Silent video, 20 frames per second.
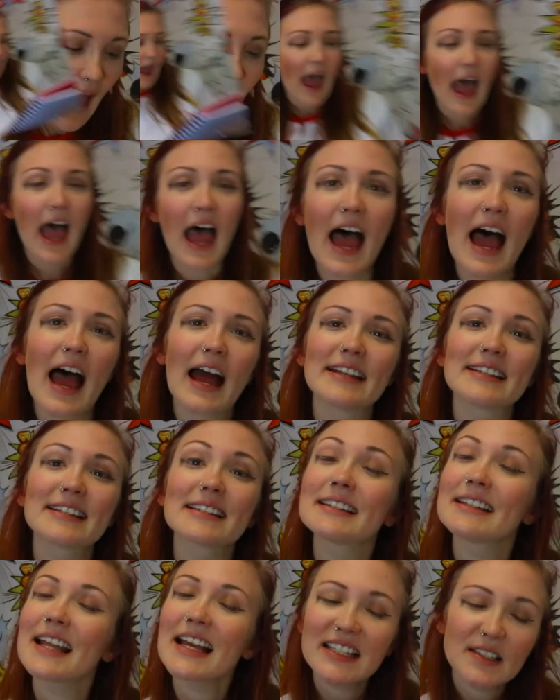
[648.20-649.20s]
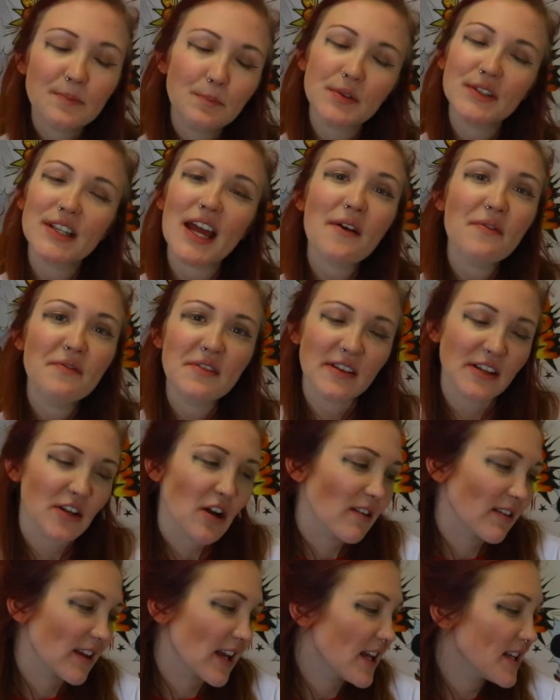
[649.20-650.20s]
And last but definitely
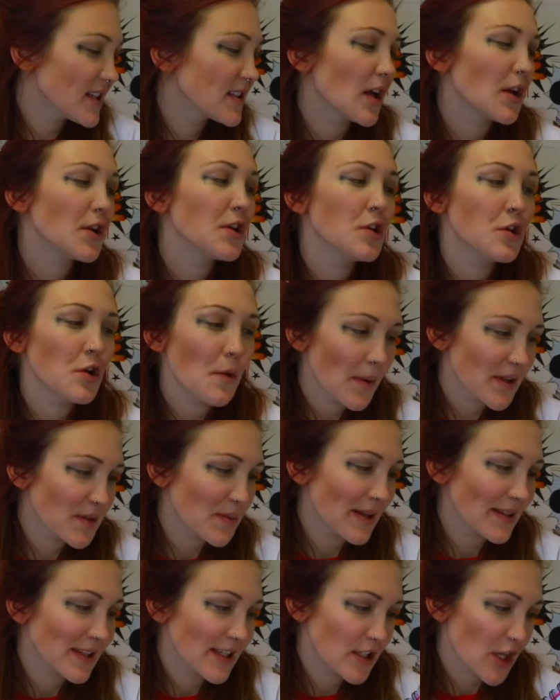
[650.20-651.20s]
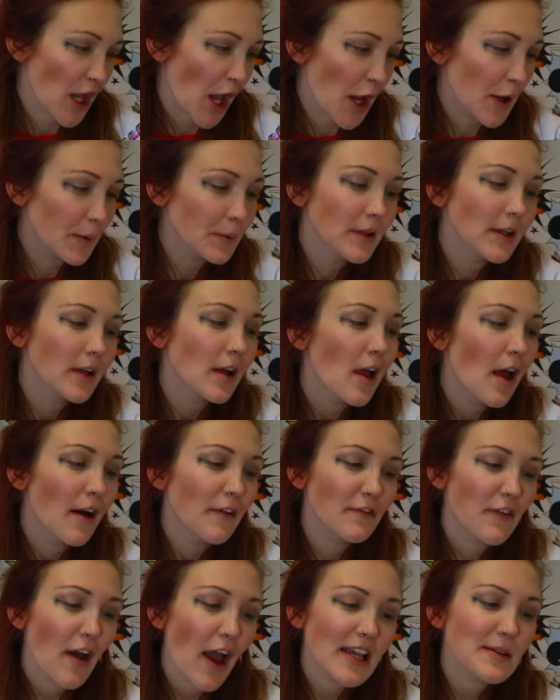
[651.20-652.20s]
not least, number 22.
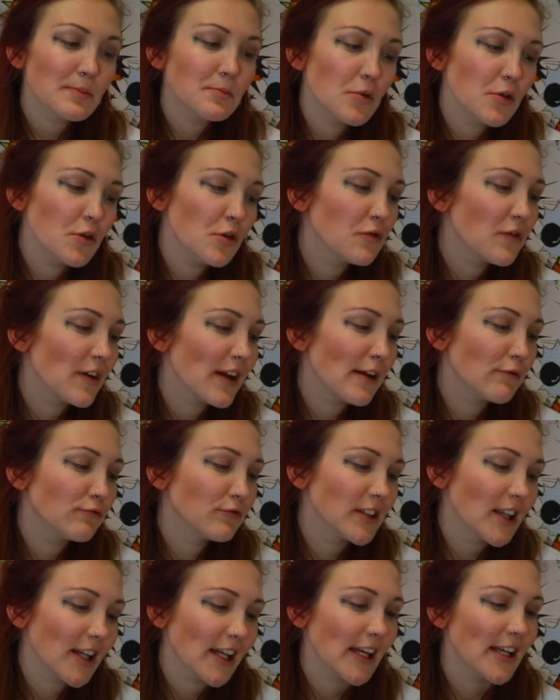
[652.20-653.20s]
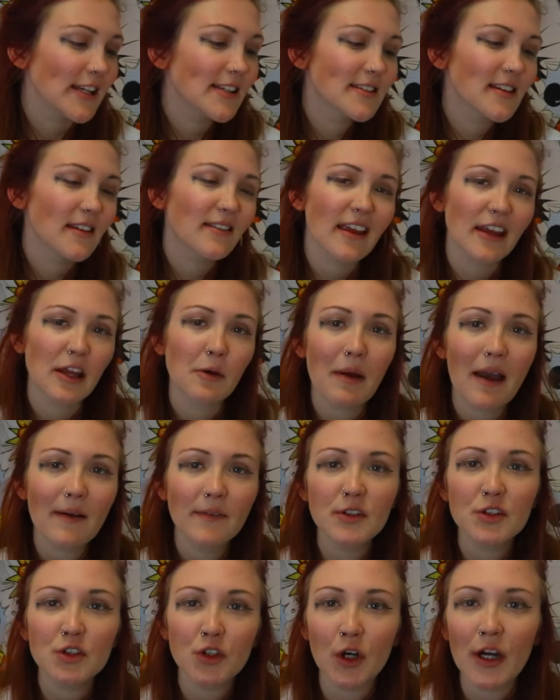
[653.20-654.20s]
First movie released that you
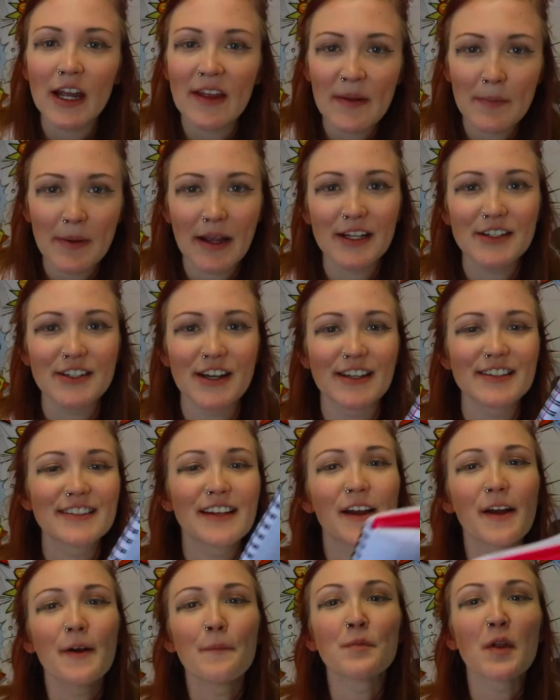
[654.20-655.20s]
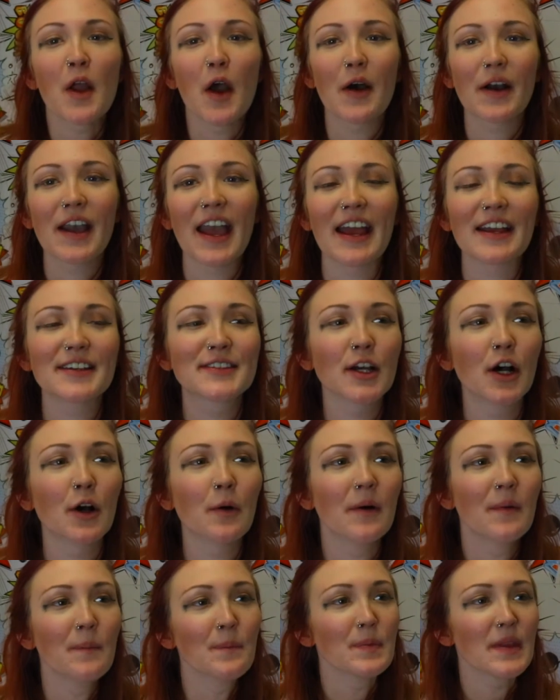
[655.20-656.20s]
ever saw in the pictures. Okay,
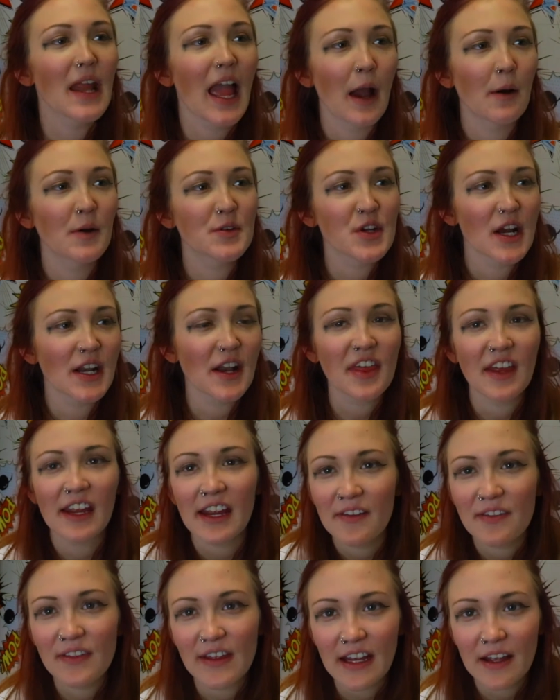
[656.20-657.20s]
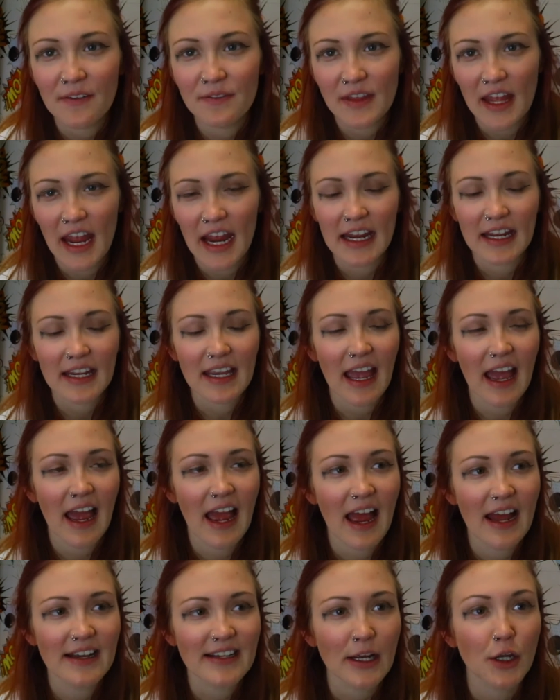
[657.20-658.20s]
so I was trying to think
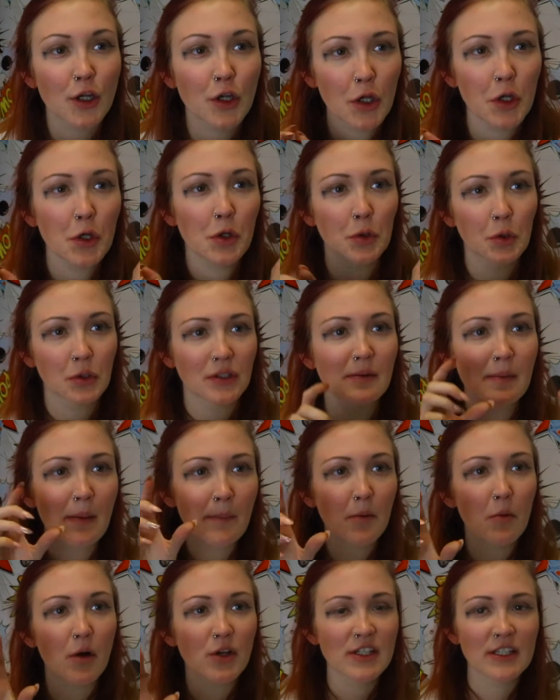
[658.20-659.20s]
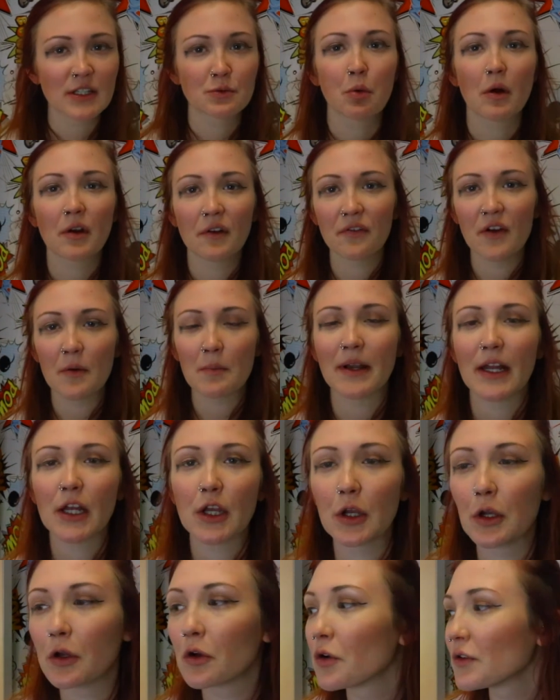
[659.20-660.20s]
and I googled, I remember watching this one film and I
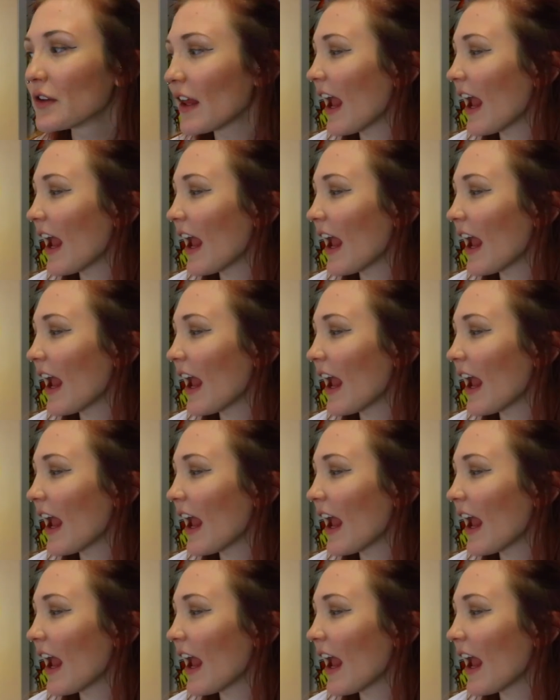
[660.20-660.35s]
googled